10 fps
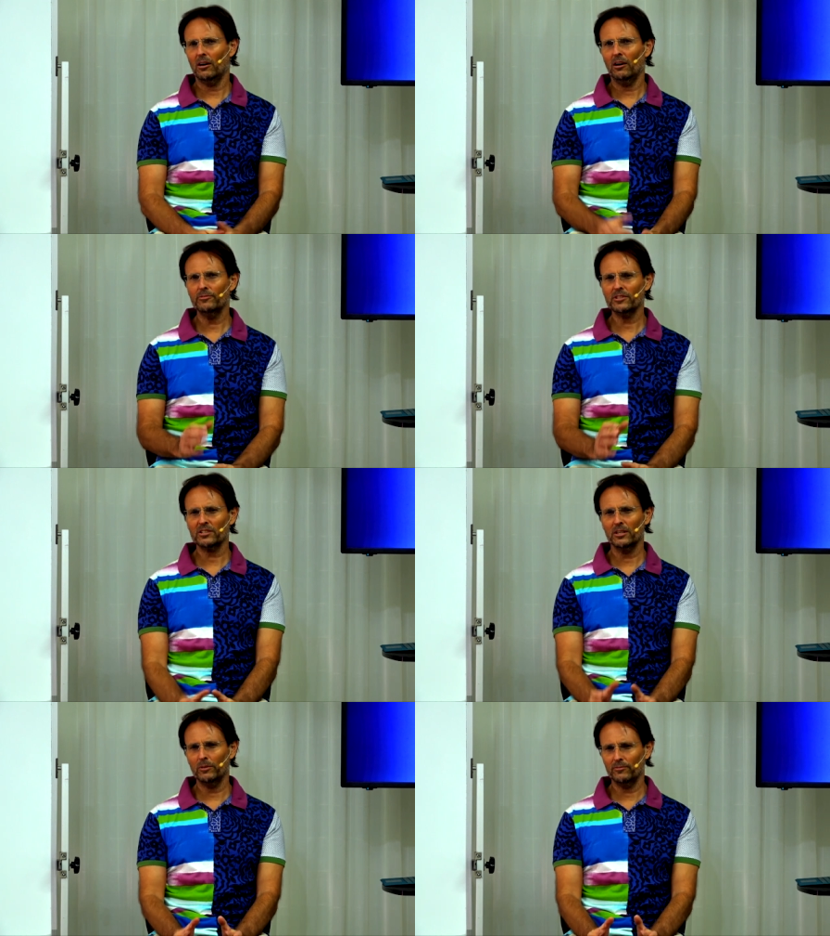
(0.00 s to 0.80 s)

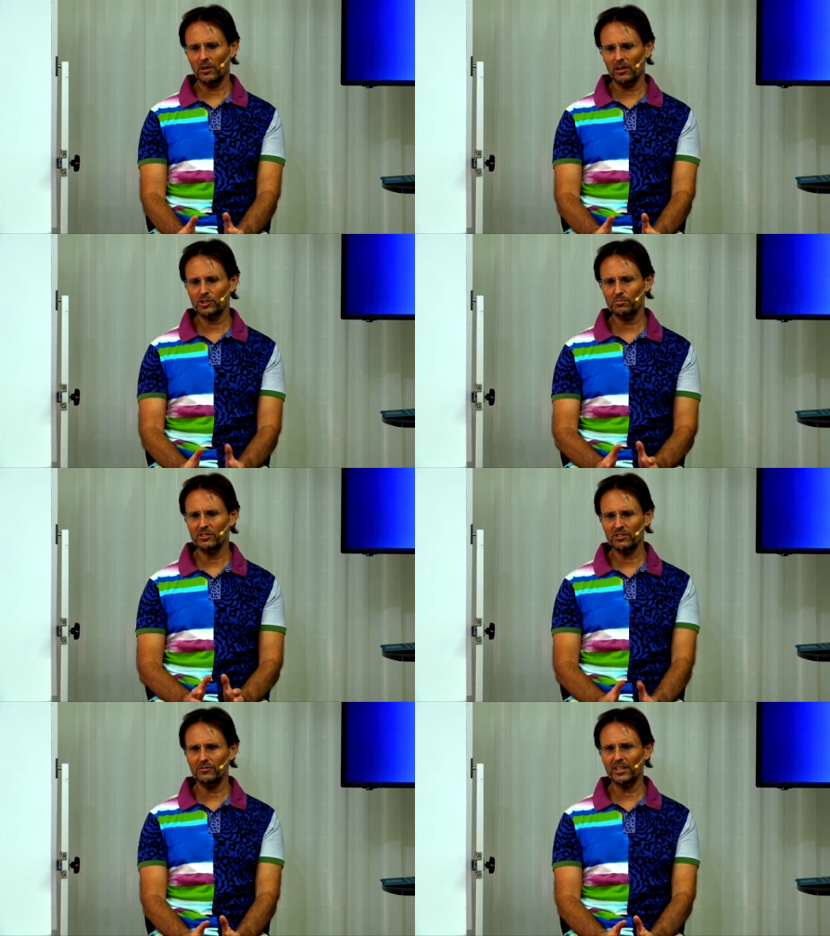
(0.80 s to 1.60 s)
obviously we've got
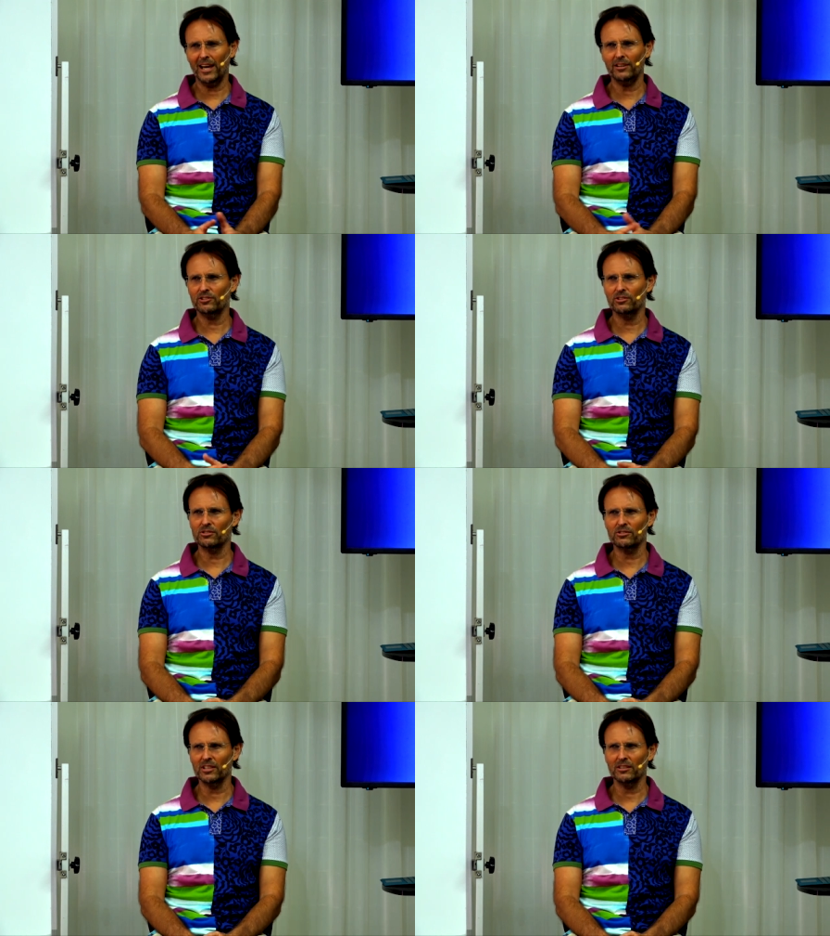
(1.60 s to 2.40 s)
specific
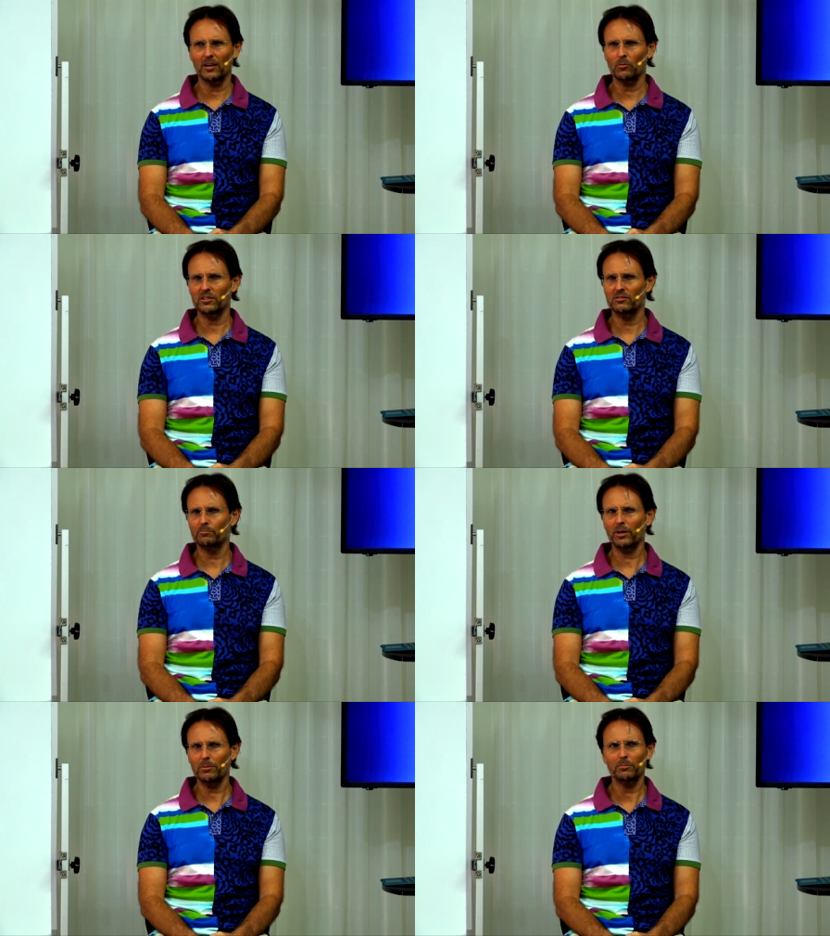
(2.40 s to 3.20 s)
attitudes to sin that we
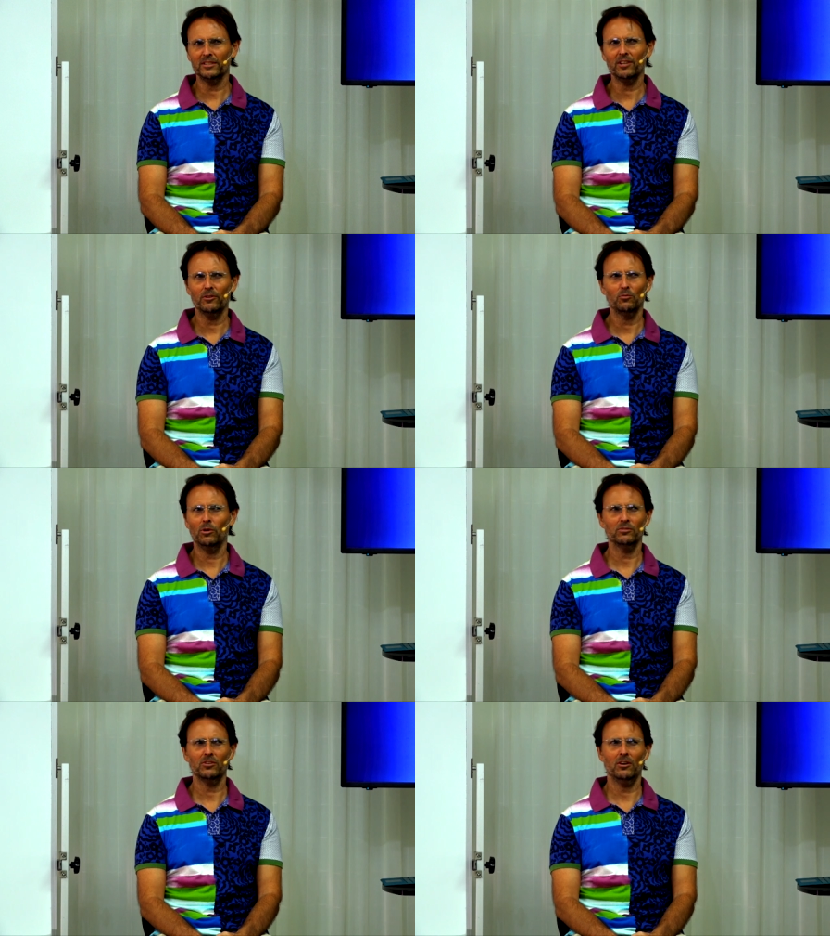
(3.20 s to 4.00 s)
probably don't
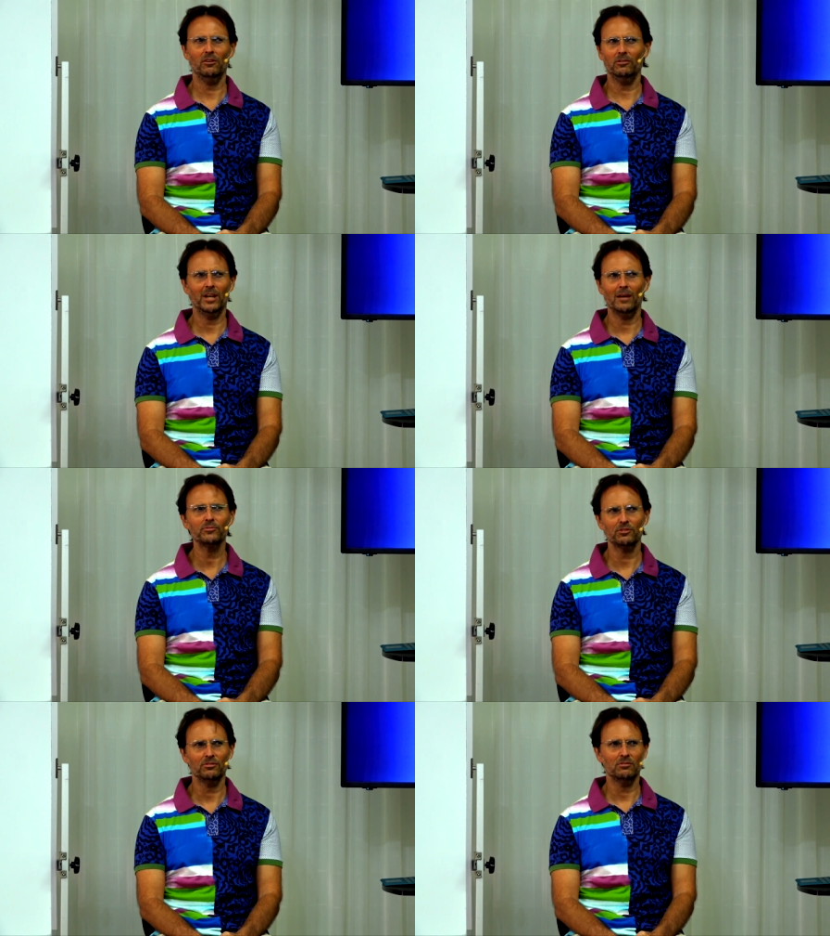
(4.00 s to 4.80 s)
want to own
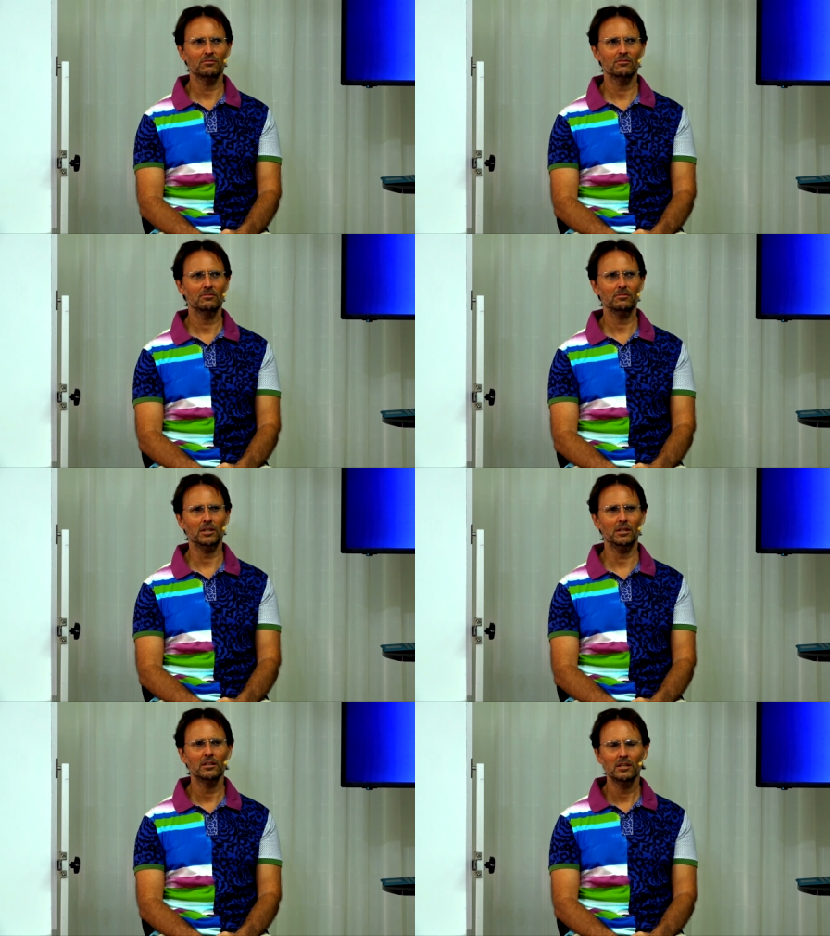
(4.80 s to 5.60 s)
up to,
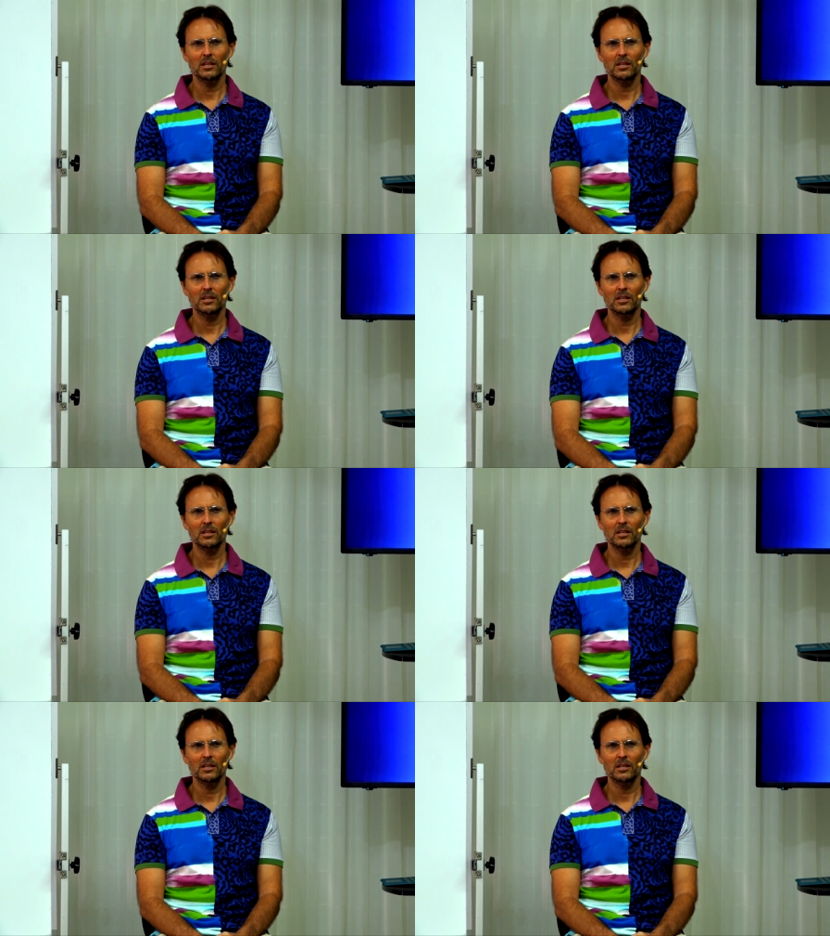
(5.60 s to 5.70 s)
right?